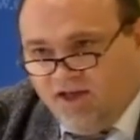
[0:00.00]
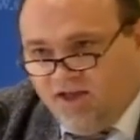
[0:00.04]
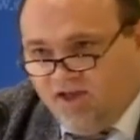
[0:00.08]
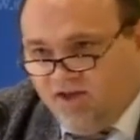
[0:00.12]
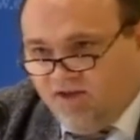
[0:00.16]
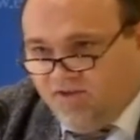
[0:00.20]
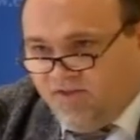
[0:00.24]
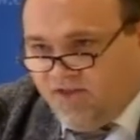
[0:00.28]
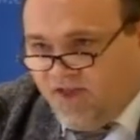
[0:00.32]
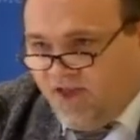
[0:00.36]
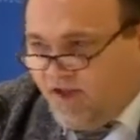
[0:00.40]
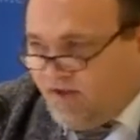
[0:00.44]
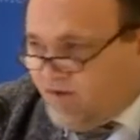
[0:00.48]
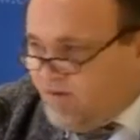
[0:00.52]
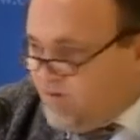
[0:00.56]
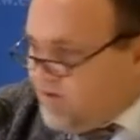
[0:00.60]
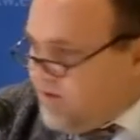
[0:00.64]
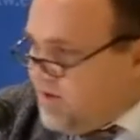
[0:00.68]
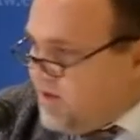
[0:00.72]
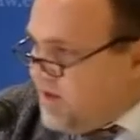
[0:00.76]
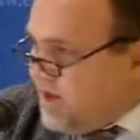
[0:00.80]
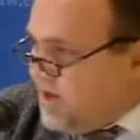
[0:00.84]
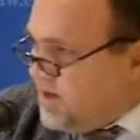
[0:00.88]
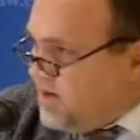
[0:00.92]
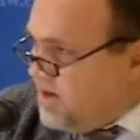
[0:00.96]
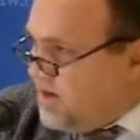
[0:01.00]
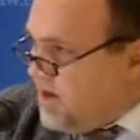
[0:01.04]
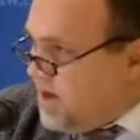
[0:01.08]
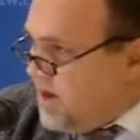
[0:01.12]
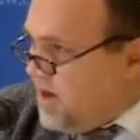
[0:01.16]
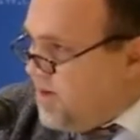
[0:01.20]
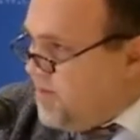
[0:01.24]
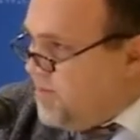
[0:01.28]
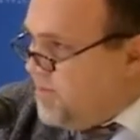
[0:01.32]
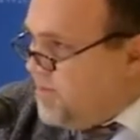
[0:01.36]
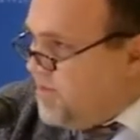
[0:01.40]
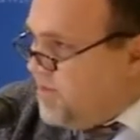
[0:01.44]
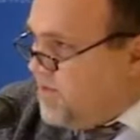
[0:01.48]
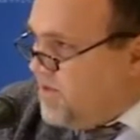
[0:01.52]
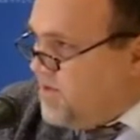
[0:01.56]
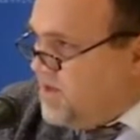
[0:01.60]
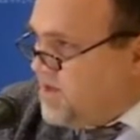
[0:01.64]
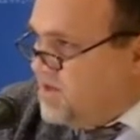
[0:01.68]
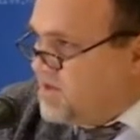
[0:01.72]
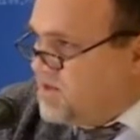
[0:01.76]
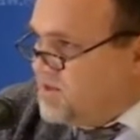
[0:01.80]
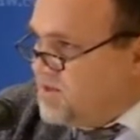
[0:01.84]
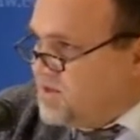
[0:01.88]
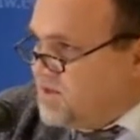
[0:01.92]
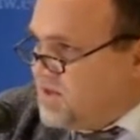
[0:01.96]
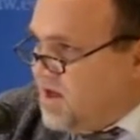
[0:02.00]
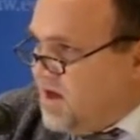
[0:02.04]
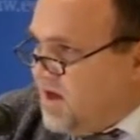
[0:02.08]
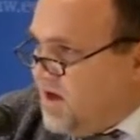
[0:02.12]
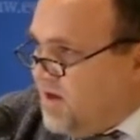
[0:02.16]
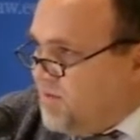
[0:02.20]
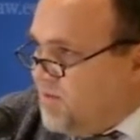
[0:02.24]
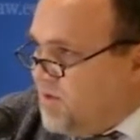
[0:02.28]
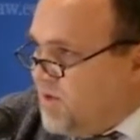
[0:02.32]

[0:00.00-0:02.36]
here that these